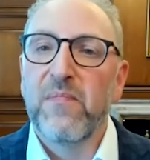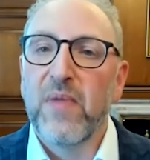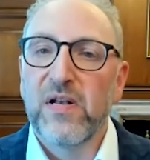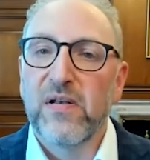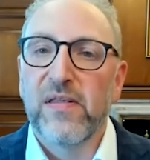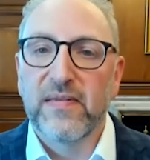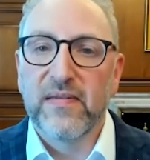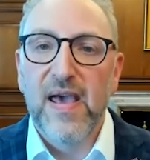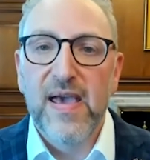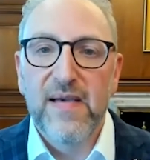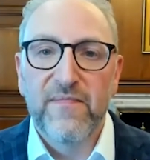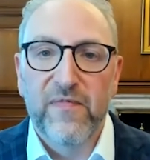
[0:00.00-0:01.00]
much the
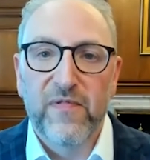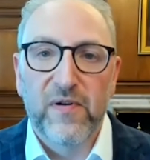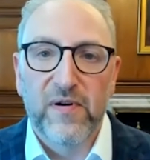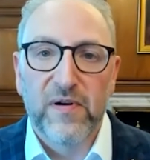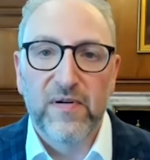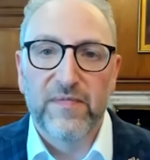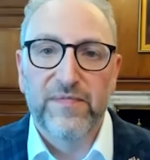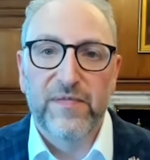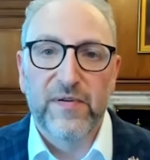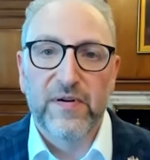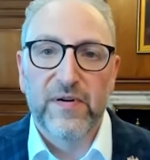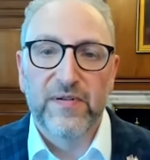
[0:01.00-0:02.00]
same for
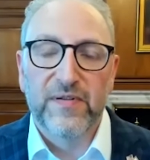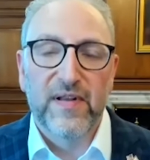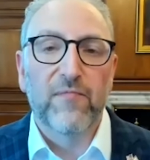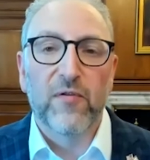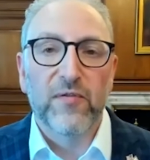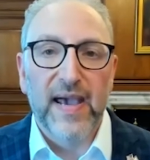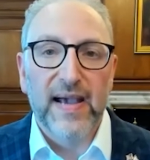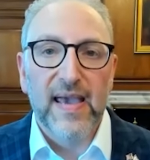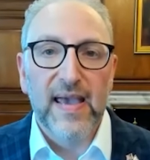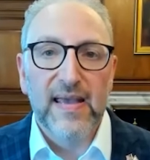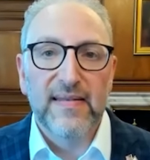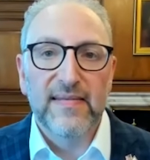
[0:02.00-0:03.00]
several
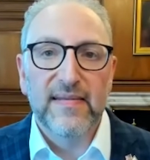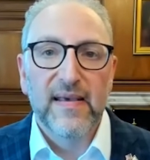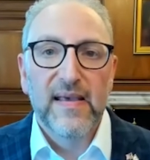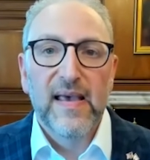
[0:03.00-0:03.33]
decades.